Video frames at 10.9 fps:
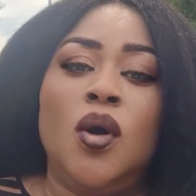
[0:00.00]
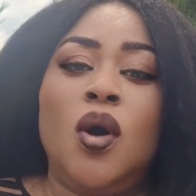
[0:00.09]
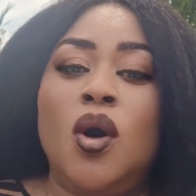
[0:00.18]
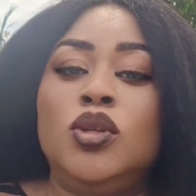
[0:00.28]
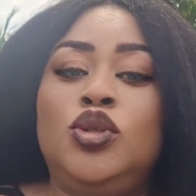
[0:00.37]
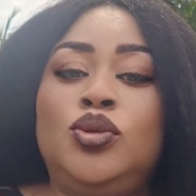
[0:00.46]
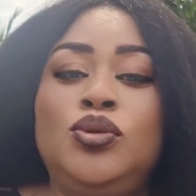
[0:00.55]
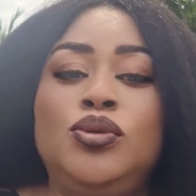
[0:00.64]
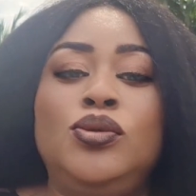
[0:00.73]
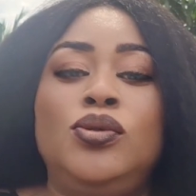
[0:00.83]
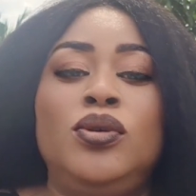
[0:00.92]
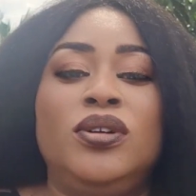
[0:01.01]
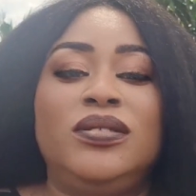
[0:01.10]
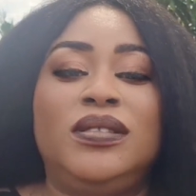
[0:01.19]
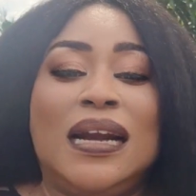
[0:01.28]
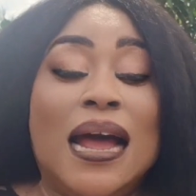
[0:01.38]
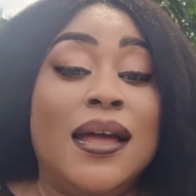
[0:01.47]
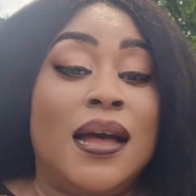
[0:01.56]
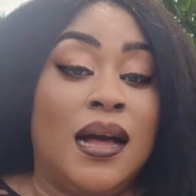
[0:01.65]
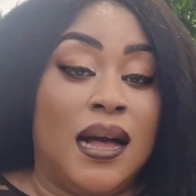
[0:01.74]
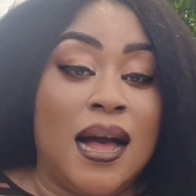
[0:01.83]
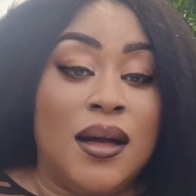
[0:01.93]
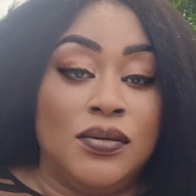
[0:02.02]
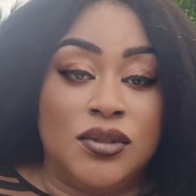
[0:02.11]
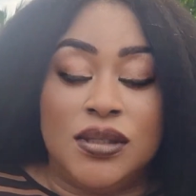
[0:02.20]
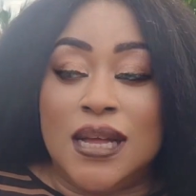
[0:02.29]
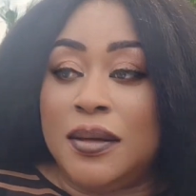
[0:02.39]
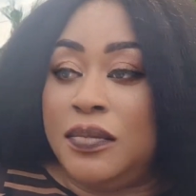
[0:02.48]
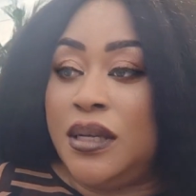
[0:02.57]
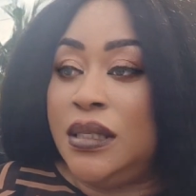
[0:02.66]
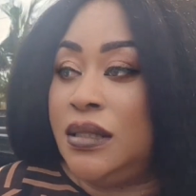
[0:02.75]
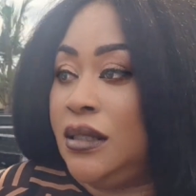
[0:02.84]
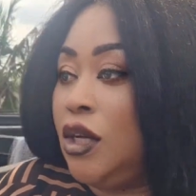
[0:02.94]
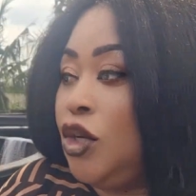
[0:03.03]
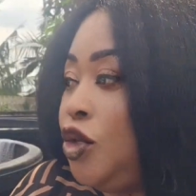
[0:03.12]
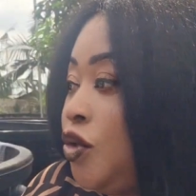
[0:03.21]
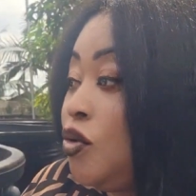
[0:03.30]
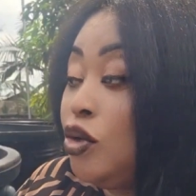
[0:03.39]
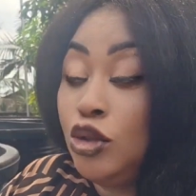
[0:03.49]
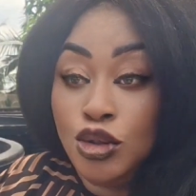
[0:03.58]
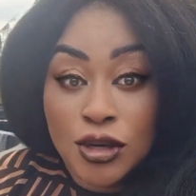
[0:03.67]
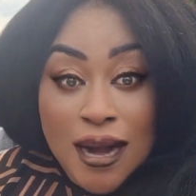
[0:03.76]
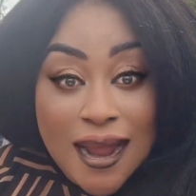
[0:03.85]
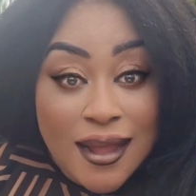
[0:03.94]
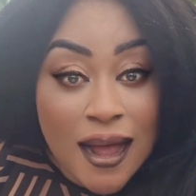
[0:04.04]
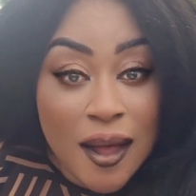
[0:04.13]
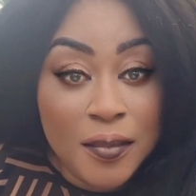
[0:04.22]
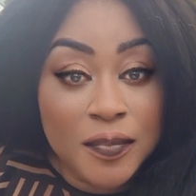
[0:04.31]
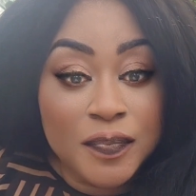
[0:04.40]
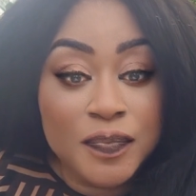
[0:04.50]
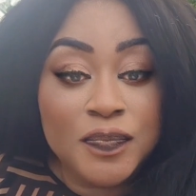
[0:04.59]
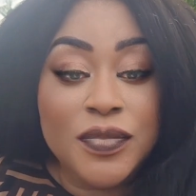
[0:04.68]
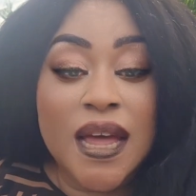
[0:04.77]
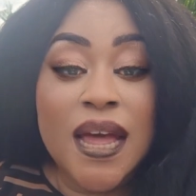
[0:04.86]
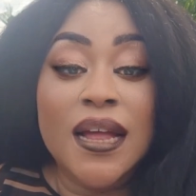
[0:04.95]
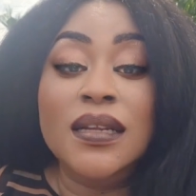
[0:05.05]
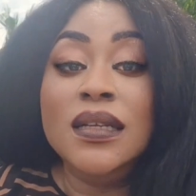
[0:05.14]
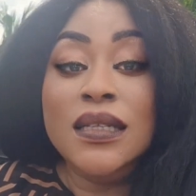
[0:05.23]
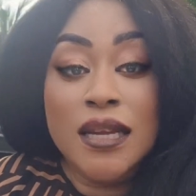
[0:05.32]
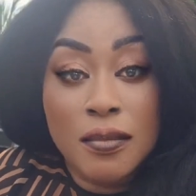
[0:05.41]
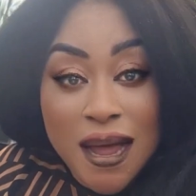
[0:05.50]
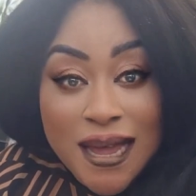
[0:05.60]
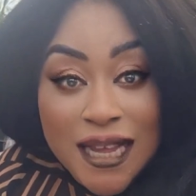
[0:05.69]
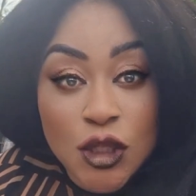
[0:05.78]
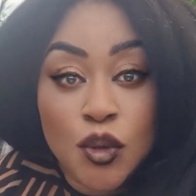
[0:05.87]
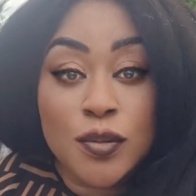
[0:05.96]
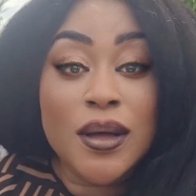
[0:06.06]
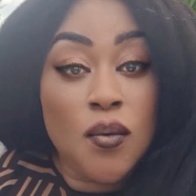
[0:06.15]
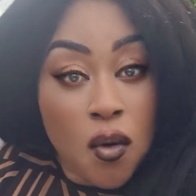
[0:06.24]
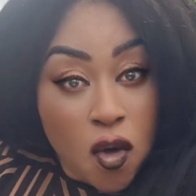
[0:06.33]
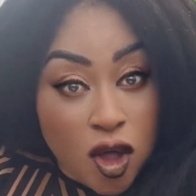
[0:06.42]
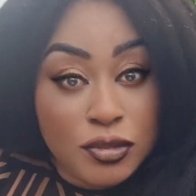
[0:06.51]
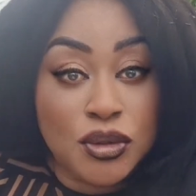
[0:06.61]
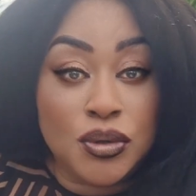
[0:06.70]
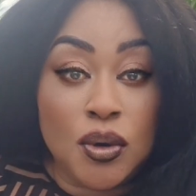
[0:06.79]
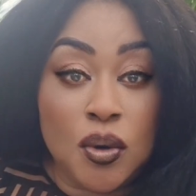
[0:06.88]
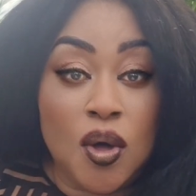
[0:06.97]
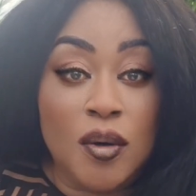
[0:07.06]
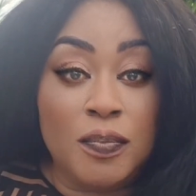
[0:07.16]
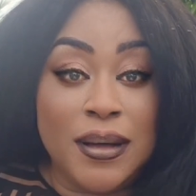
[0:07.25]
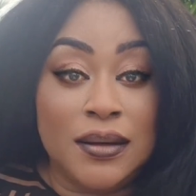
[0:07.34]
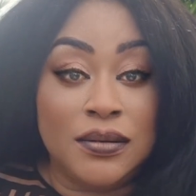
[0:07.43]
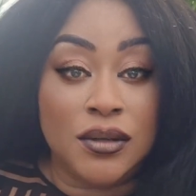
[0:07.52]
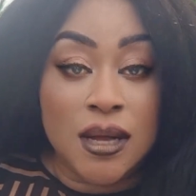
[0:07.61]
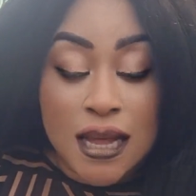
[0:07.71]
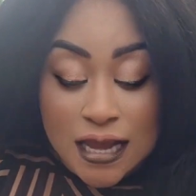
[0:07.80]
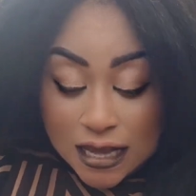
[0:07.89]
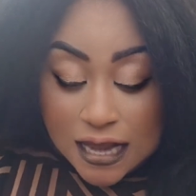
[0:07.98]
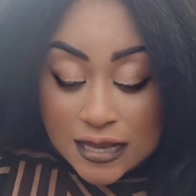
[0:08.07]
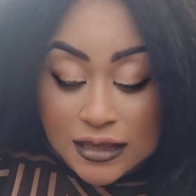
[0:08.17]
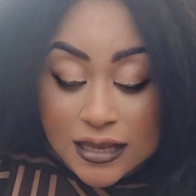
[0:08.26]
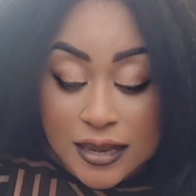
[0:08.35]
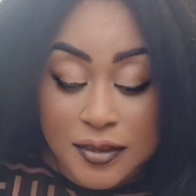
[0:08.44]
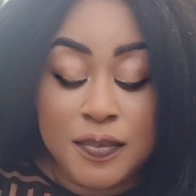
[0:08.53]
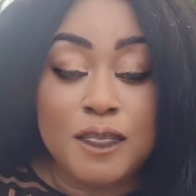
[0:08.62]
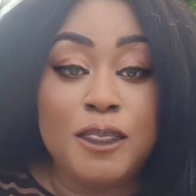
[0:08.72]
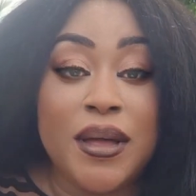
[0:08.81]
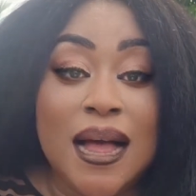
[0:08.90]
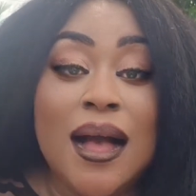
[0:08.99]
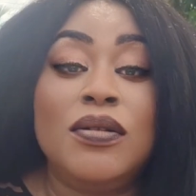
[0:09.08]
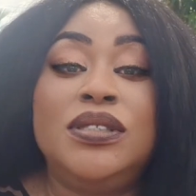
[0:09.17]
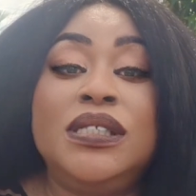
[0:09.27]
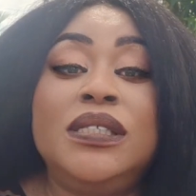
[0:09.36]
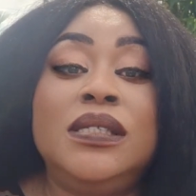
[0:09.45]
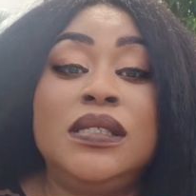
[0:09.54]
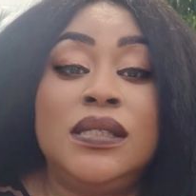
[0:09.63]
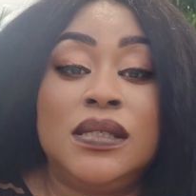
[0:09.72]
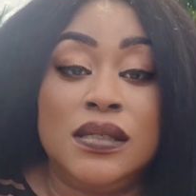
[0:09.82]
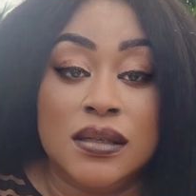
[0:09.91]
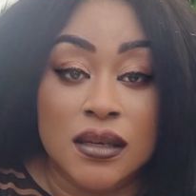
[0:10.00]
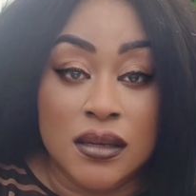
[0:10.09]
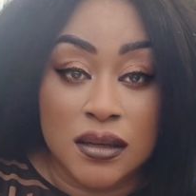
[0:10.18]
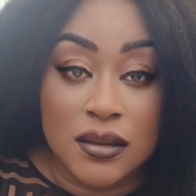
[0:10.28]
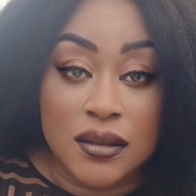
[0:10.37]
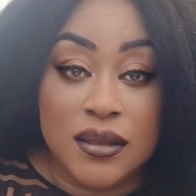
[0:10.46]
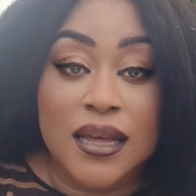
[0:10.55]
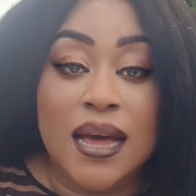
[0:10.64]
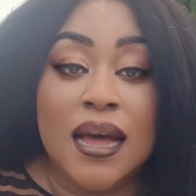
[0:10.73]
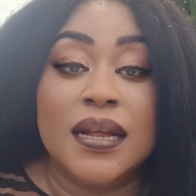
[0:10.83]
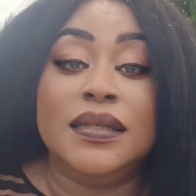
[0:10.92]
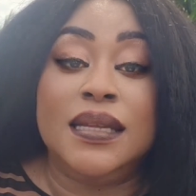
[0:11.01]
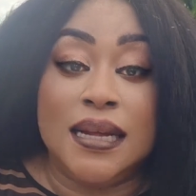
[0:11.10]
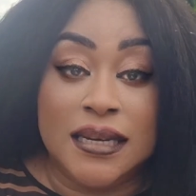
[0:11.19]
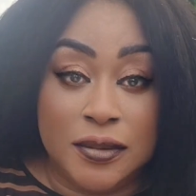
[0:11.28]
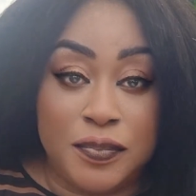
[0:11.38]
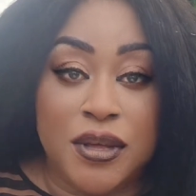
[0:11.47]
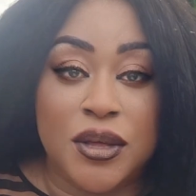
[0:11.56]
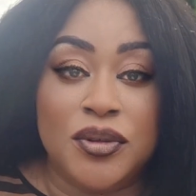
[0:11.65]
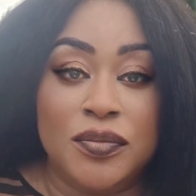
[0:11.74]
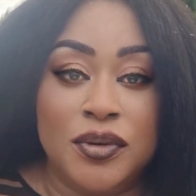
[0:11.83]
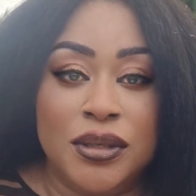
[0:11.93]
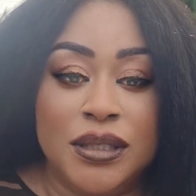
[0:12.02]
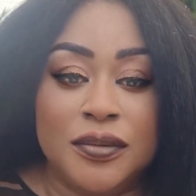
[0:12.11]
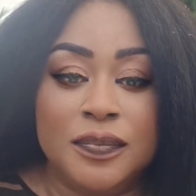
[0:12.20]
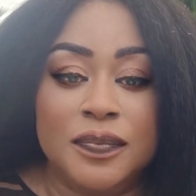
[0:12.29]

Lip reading: or do dry and count. That means you go dry am, then the market women will come to your compound and be counting it there, then they pay you money.